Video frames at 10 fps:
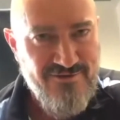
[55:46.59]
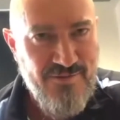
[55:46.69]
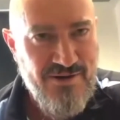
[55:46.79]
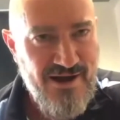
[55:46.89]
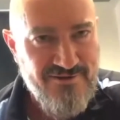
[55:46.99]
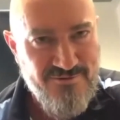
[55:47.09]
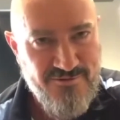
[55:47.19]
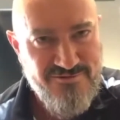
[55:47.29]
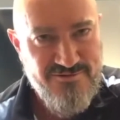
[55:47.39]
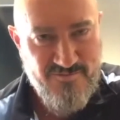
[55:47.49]
I'm an Arsenal
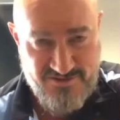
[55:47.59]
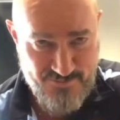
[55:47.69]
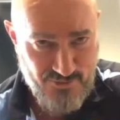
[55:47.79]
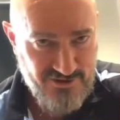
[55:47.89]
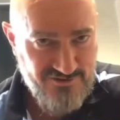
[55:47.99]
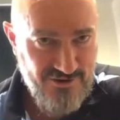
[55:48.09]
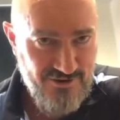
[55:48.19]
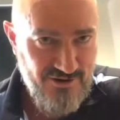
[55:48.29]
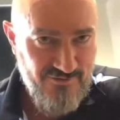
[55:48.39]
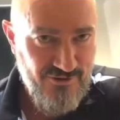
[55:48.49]
supporter, so
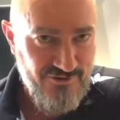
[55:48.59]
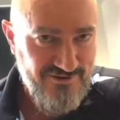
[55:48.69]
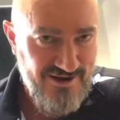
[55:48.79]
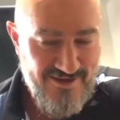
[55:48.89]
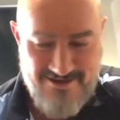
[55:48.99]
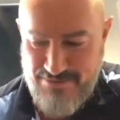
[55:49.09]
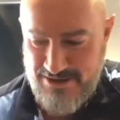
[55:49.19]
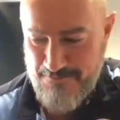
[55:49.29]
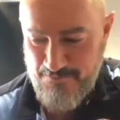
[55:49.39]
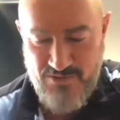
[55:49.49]
I've got to say that.
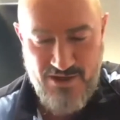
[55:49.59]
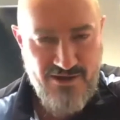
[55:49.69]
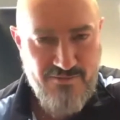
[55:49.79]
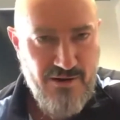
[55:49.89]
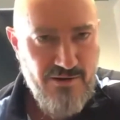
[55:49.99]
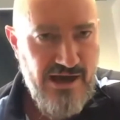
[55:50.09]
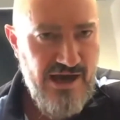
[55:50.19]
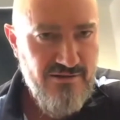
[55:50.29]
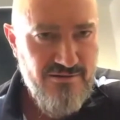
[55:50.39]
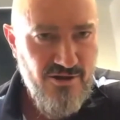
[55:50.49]
But
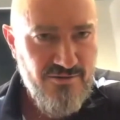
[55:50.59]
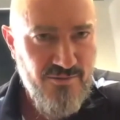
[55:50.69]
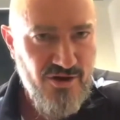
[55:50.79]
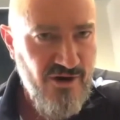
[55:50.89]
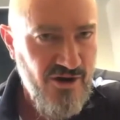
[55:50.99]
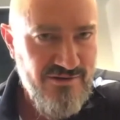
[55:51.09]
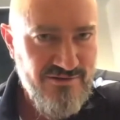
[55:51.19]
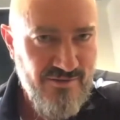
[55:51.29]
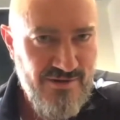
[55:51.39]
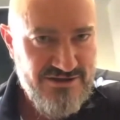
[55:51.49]
yeah, move on.
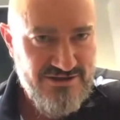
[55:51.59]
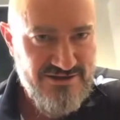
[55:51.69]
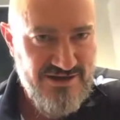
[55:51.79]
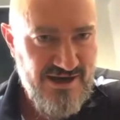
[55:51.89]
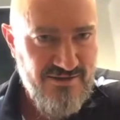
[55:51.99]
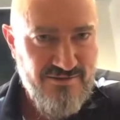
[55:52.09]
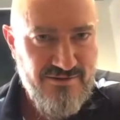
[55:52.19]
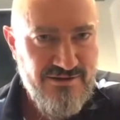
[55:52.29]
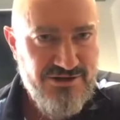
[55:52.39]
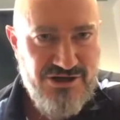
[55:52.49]
There's not much to say.
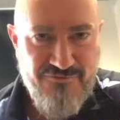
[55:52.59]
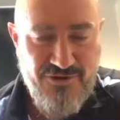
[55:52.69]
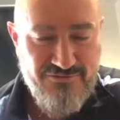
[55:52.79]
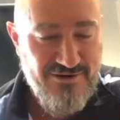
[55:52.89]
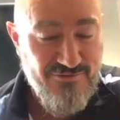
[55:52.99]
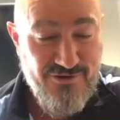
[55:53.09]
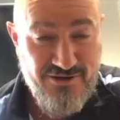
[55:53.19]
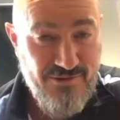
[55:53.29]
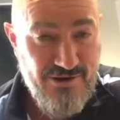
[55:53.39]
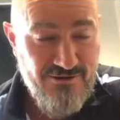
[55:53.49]
Sheffield did it
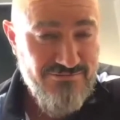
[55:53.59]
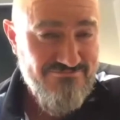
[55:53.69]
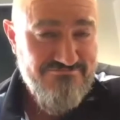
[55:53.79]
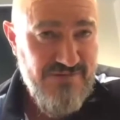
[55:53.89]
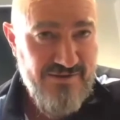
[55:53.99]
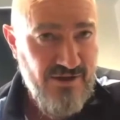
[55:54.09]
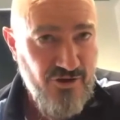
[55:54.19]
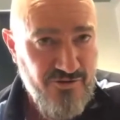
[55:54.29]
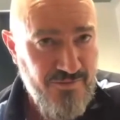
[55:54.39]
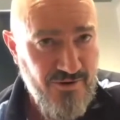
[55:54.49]
really well, and they
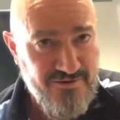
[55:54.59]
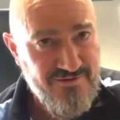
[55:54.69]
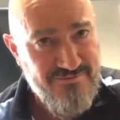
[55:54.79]
got the points.